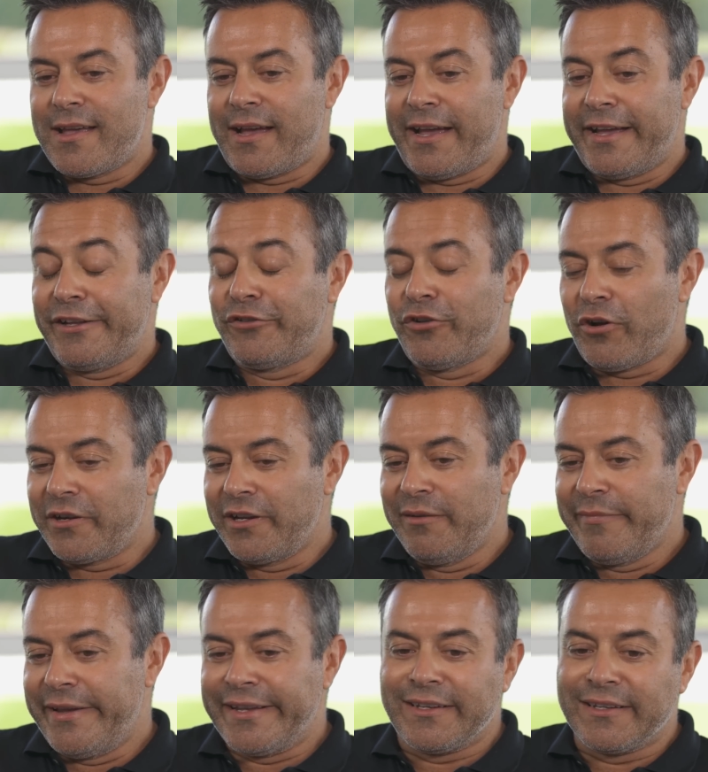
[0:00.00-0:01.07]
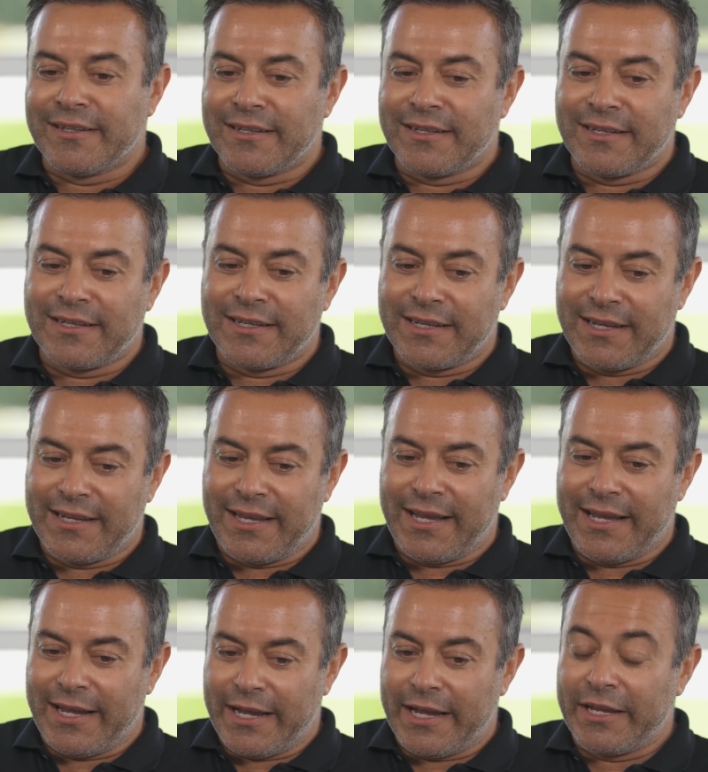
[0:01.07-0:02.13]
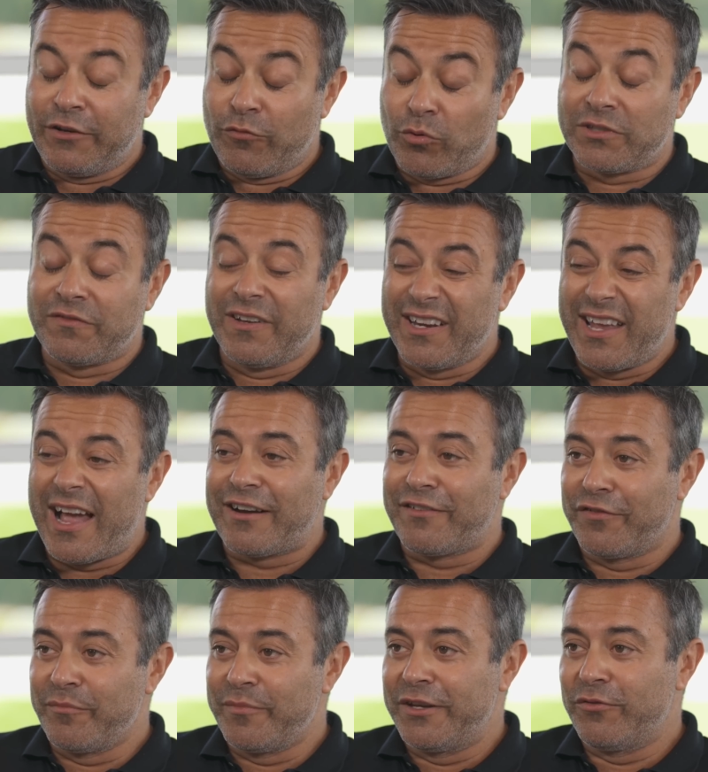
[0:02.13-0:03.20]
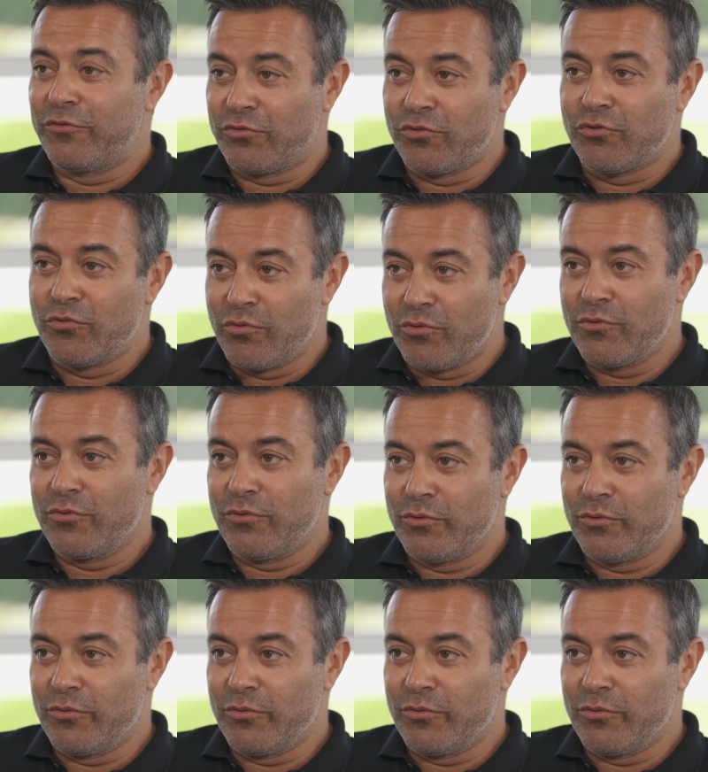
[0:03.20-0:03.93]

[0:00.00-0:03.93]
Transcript: adore him, and it was very hard for me to do